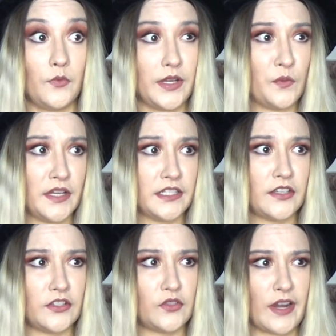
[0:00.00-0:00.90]
when one
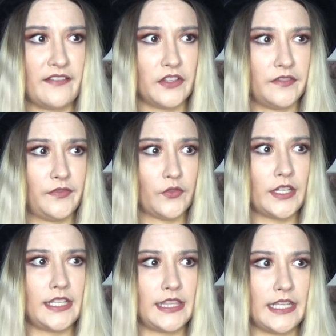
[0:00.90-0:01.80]
could travel
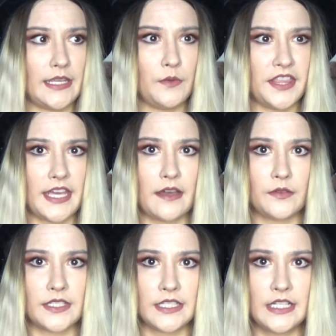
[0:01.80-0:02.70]
freely
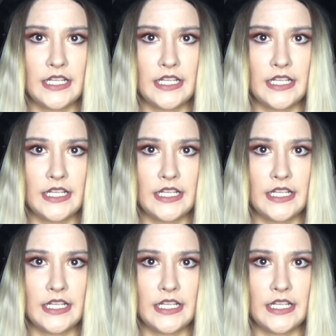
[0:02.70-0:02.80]
without